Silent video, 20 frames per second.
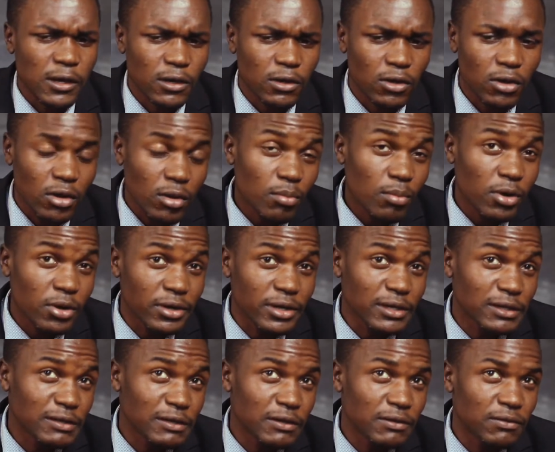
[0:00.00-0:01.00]
Global
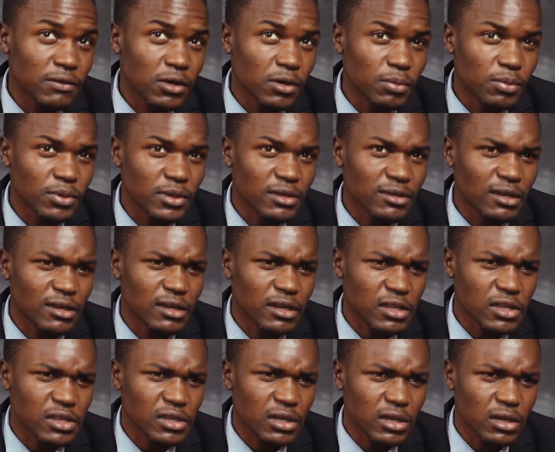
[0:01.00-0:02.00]
Hand of Hope
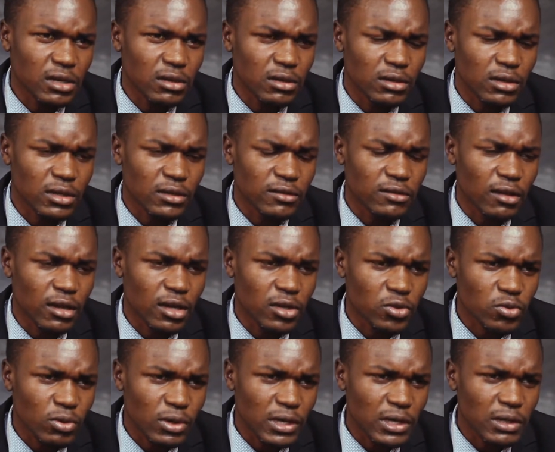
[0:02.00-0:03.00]
International is
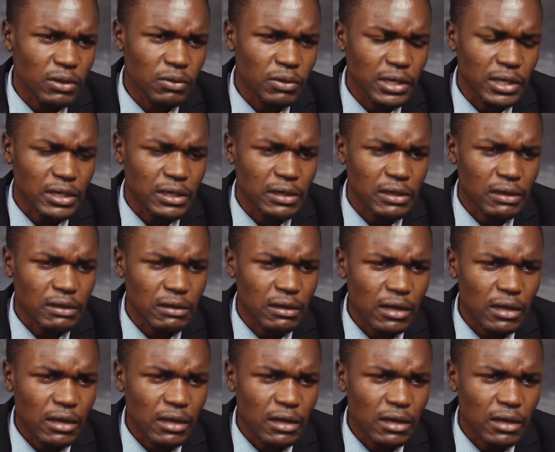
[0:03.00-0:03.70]
actually working